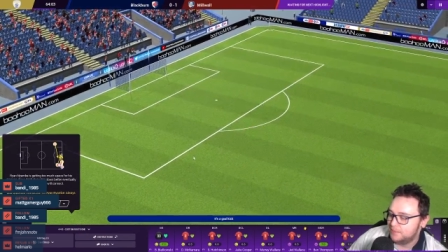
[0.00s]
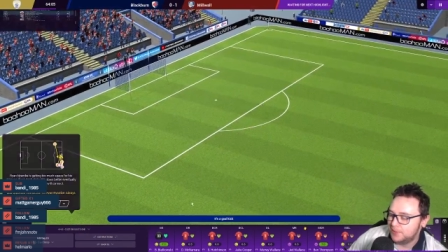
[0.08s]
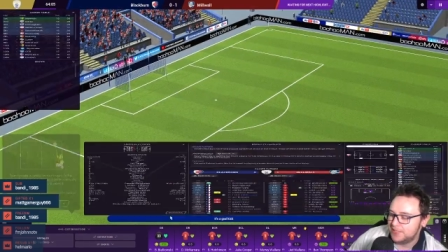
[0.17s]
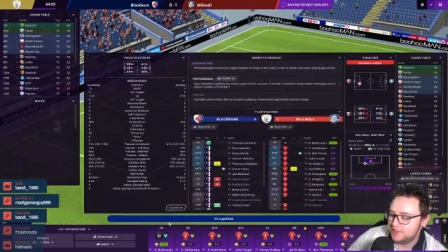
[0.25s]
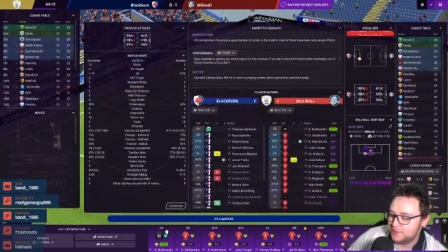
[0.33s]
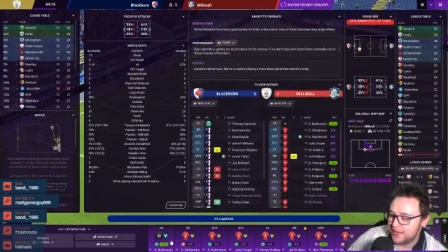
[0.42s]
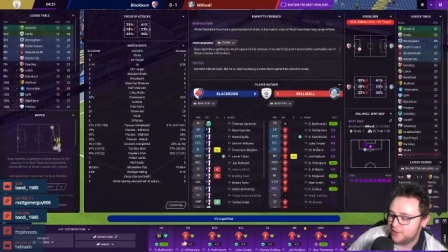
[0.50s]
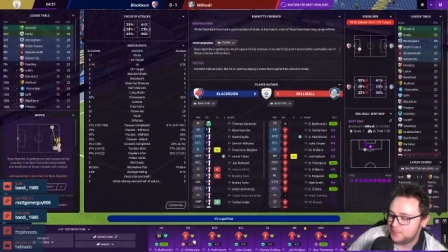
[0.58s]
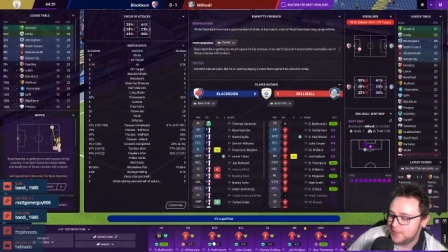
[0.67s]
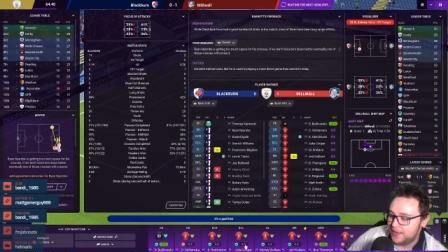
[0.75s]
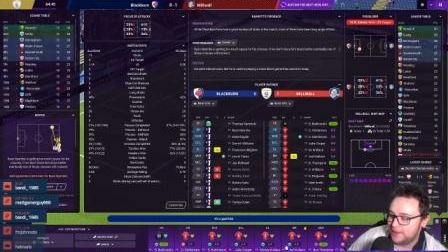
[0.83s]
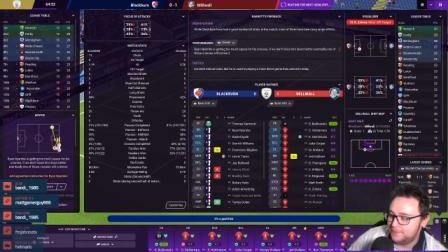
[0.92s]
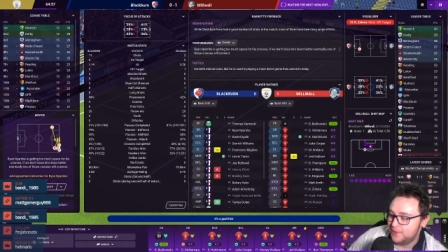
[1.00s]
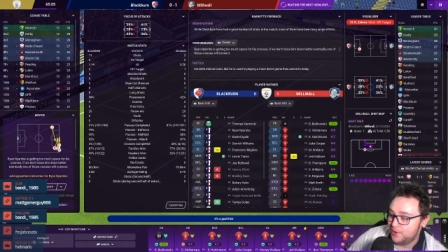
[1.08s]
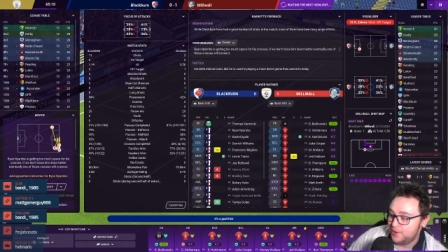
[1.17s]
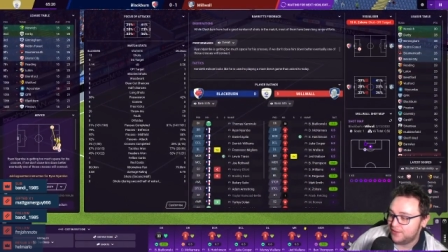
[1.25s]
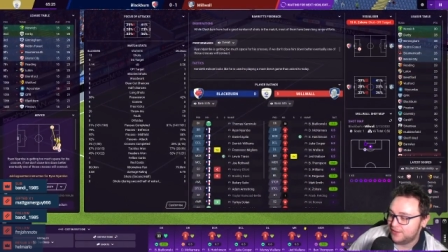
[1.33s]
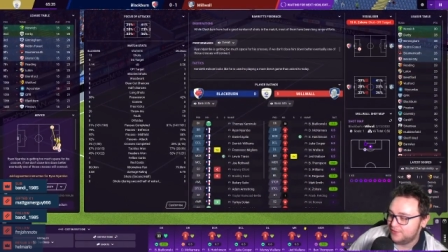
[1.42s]
Please don't get up tap.
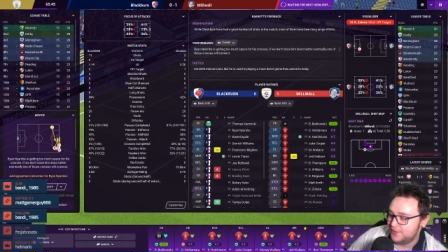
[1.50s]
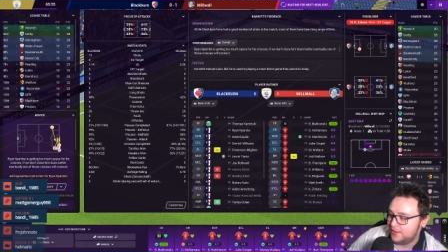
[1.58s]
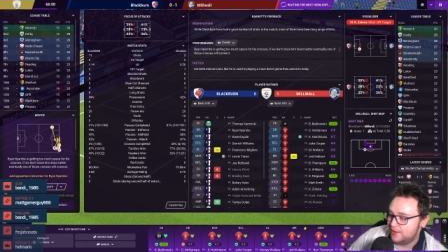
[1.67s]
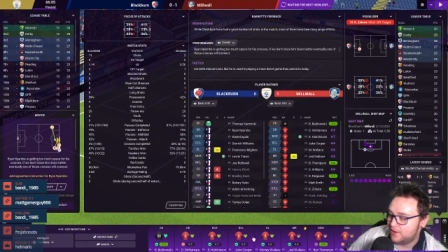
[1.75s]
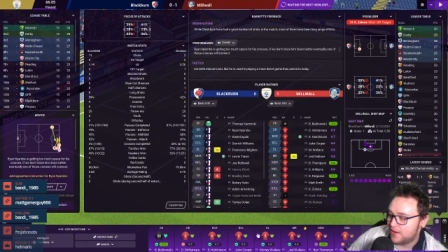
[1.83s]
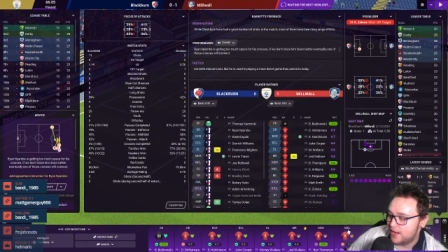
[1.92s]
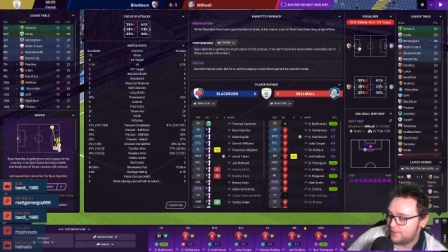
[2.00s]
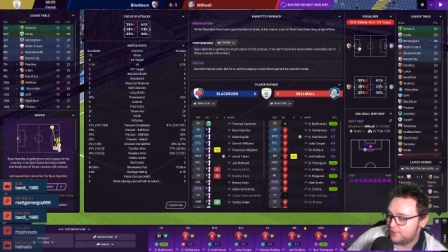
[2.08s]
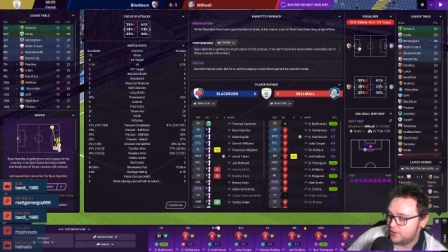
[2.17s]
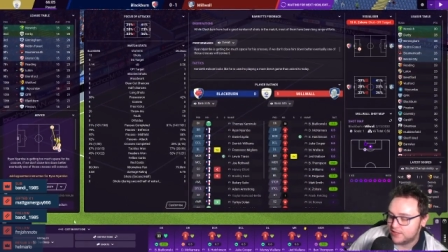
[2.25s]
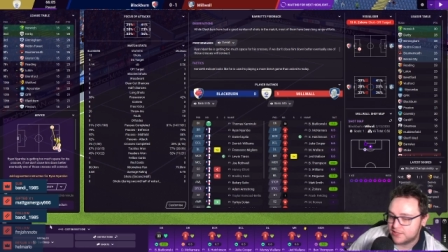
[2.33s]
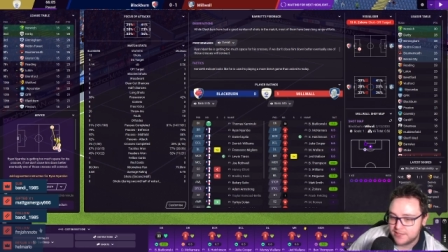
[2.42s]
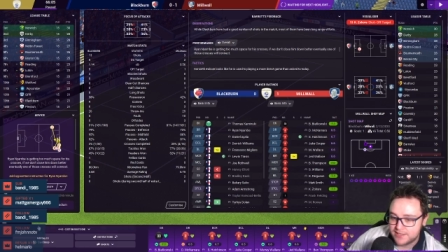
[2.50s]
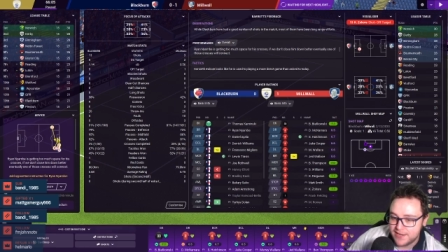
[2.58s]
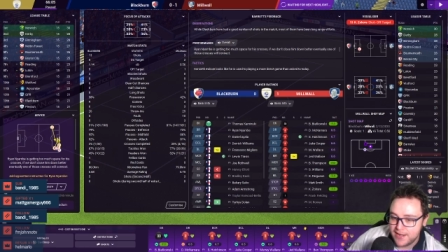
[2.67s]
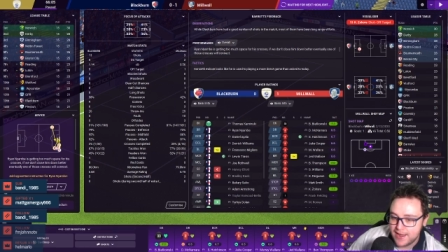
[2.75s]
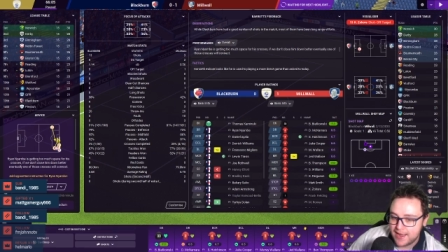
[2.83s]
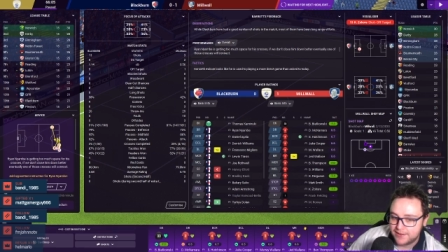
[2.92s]
Oh, they love it. All right, Ferguson's
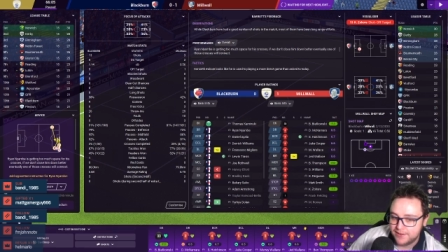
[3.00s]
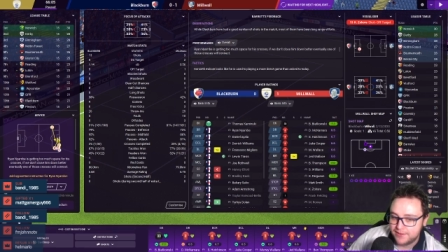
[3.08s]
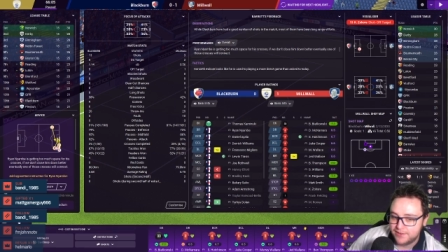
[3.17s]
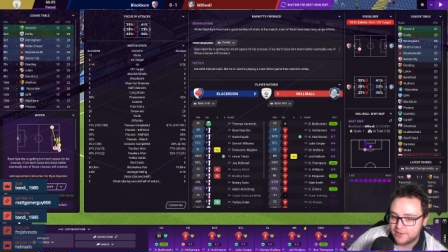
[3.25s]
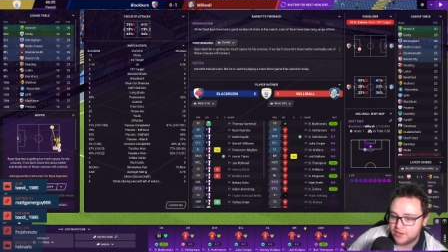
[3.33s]
knackered. You're